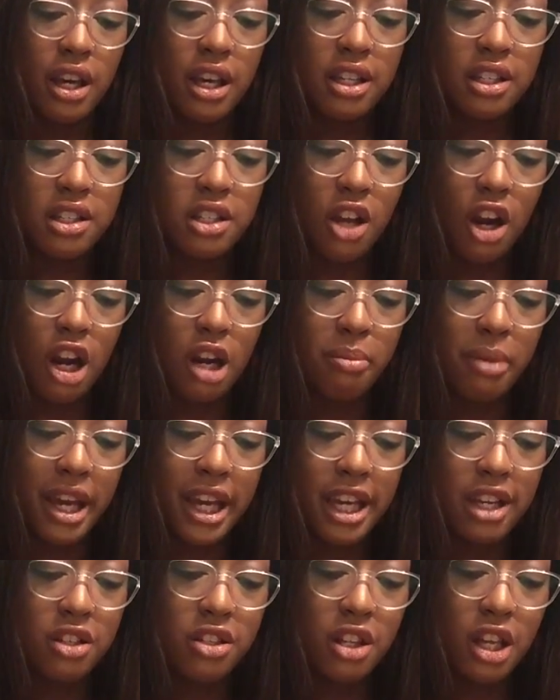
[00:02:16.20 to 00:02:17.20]
And sorry, my
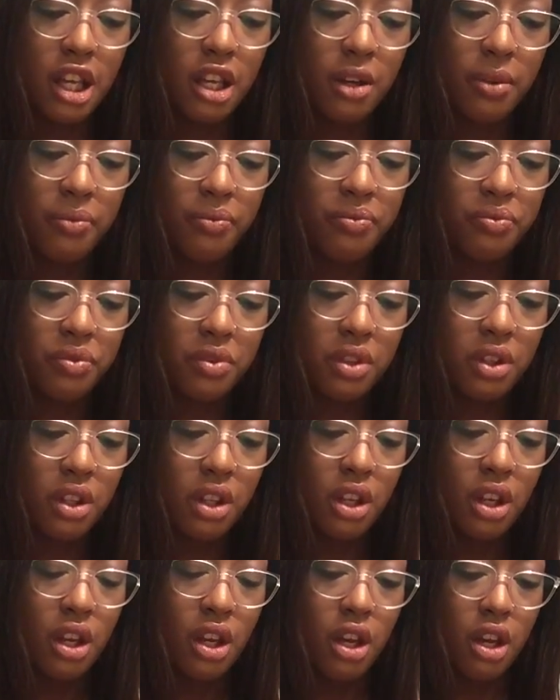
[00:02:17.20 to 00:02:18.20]
hands are like
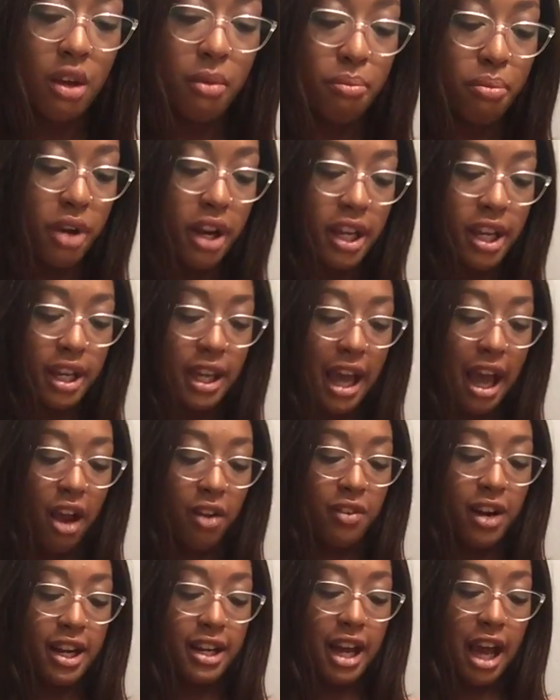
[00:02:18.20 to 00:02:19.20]
breaking
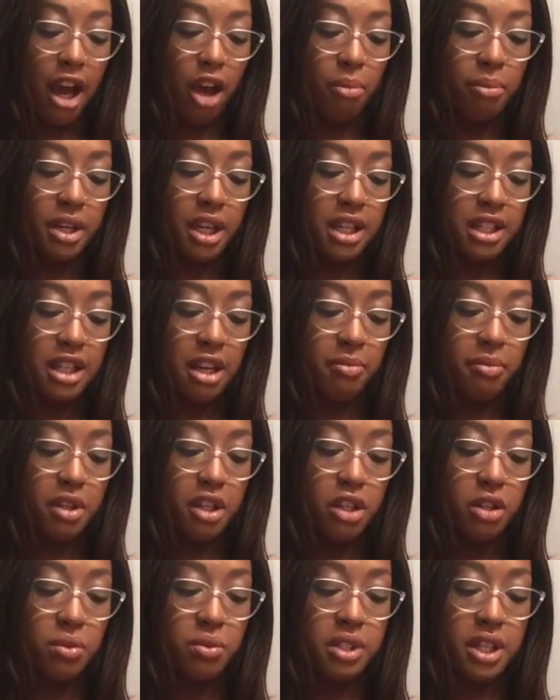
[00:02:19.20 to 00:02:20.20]
out right now because I've
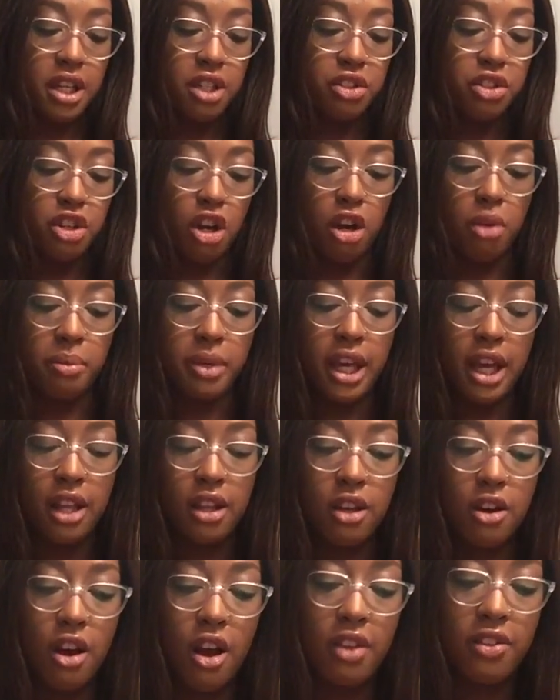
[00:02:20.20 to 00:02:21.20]
been using germ
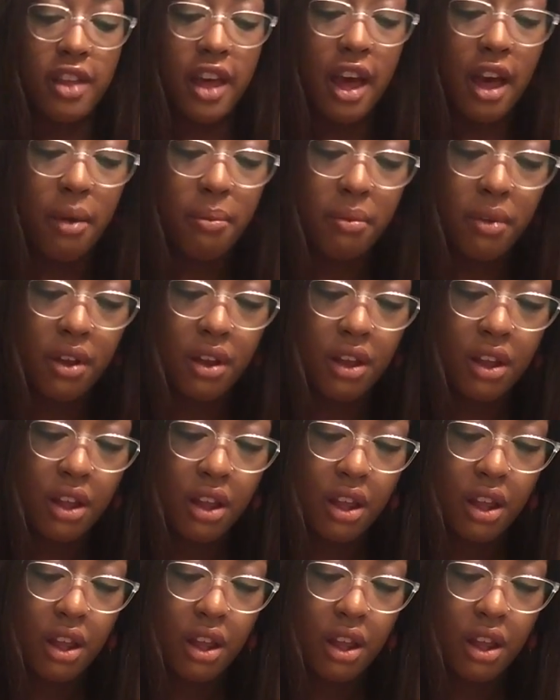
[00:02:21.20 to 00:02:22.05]
killer on them.